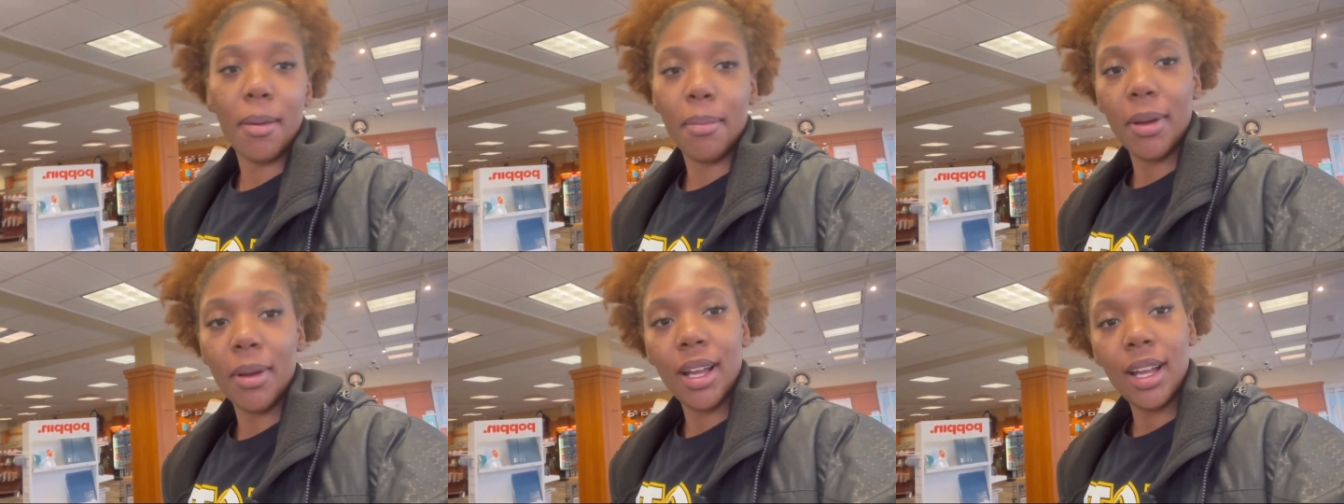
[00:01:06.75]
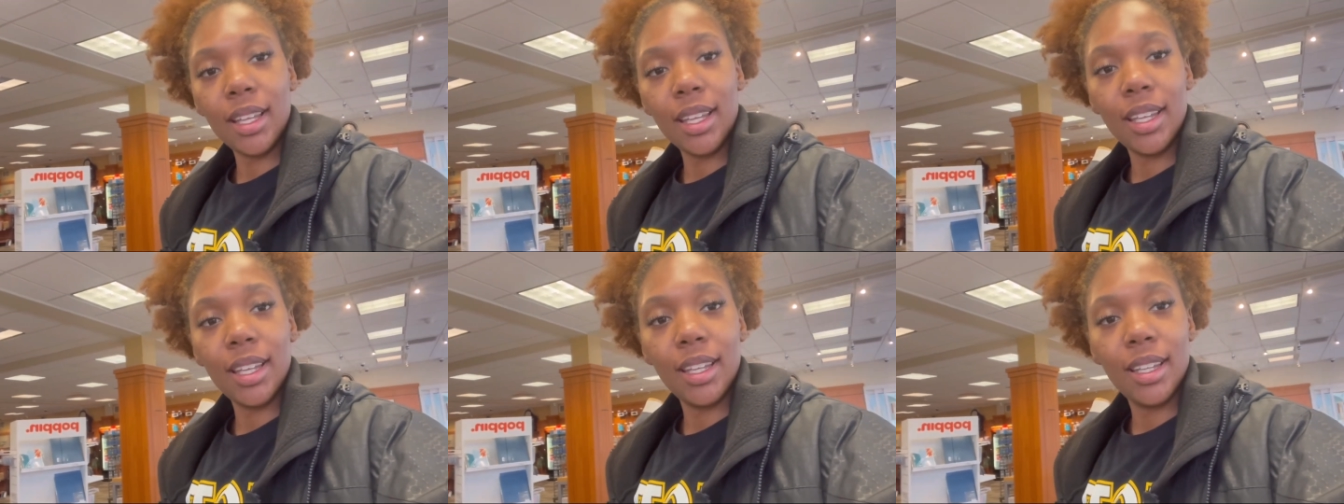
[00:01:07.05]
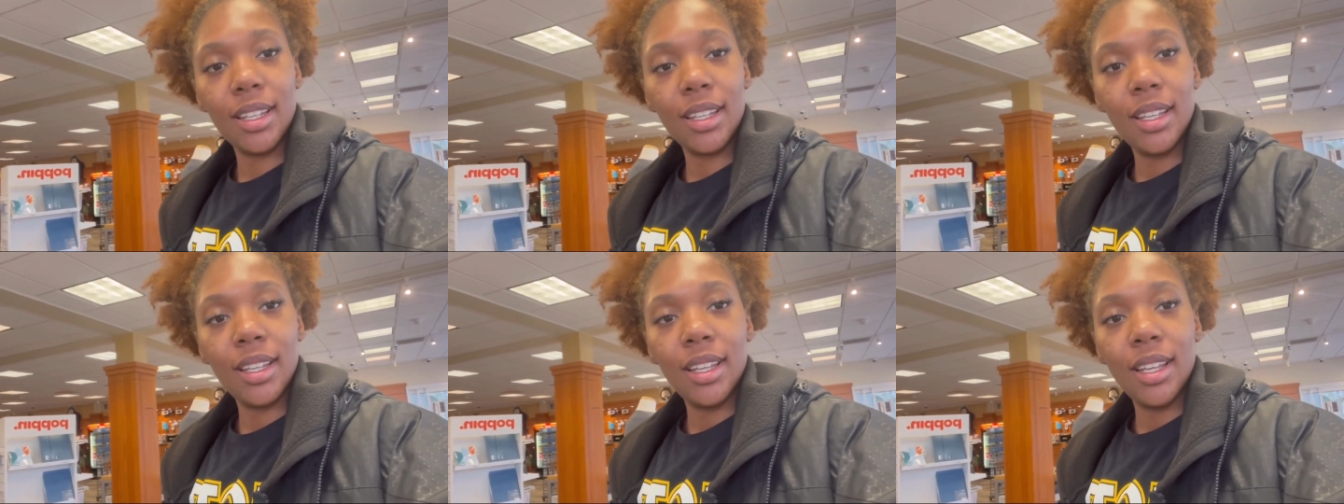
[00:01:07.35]
pocket.
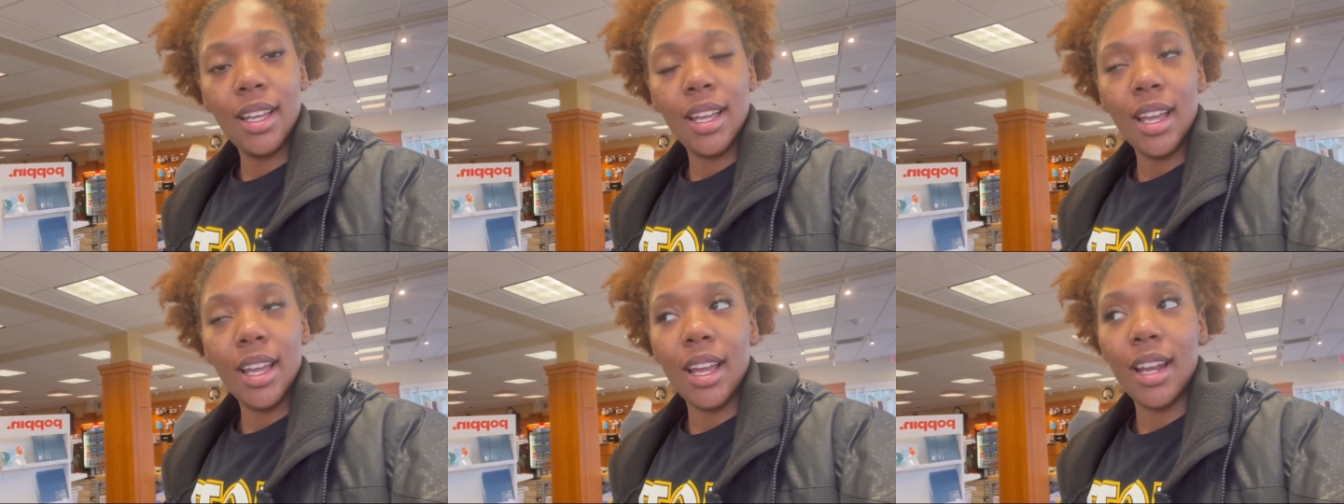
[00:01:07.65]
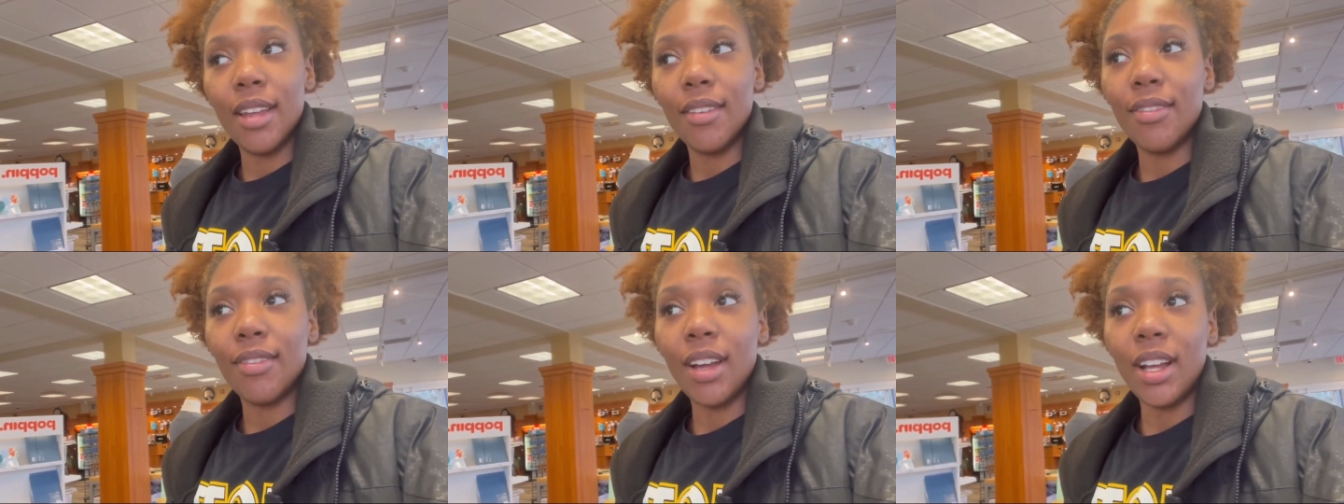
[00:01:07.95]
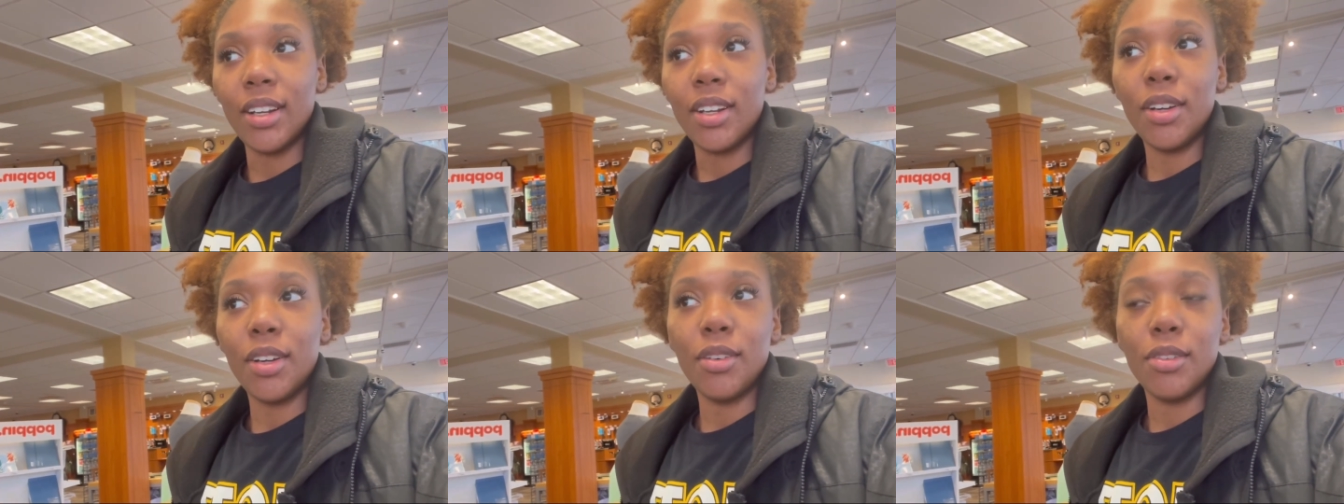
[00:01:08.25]
And if I
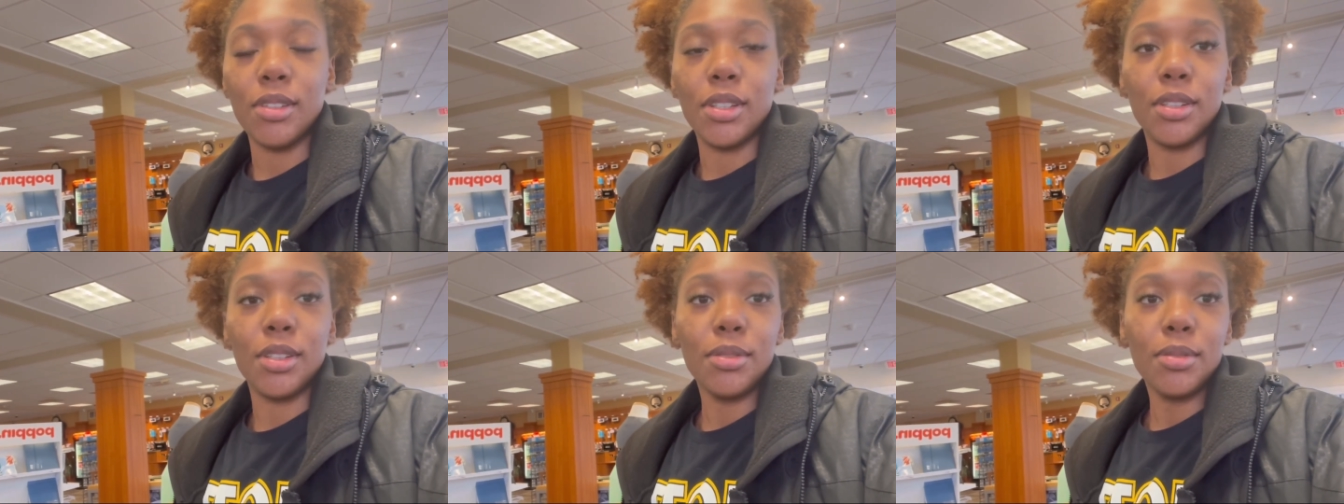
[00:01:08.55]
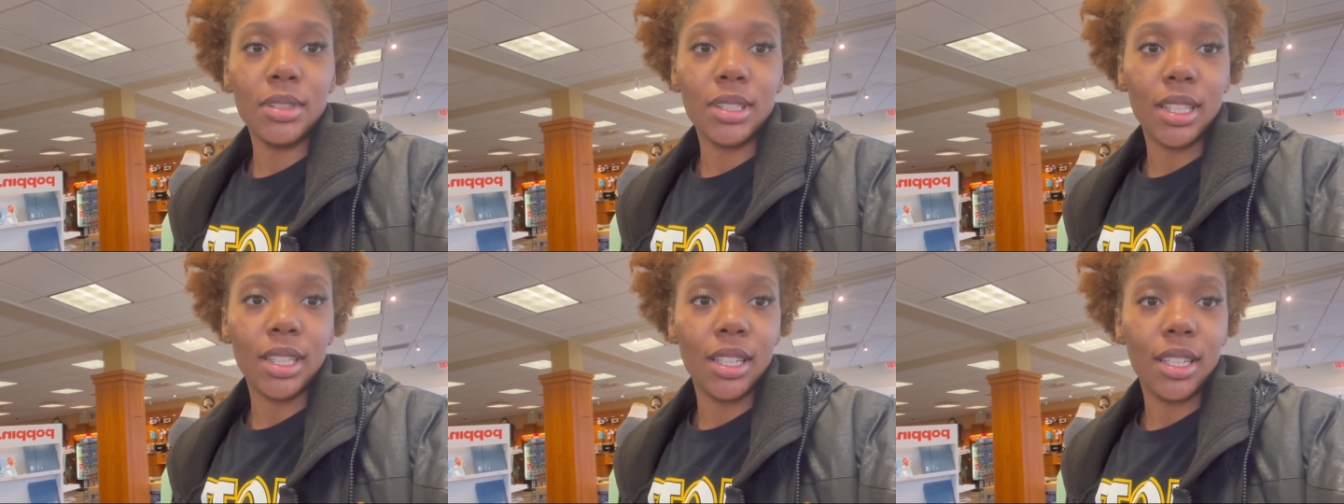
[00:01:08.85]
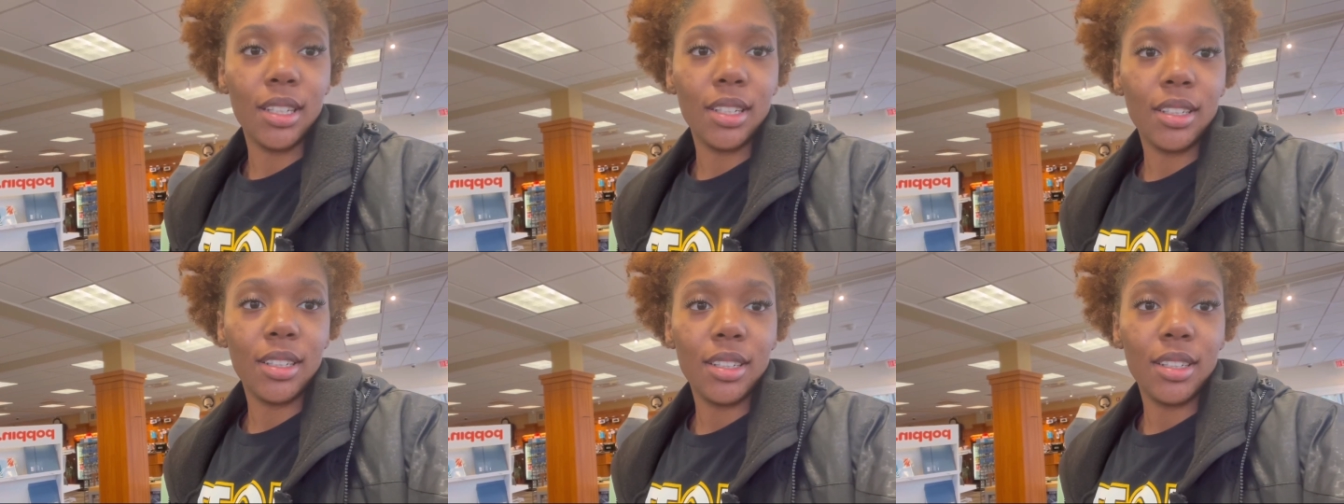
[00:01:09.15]
don't use it,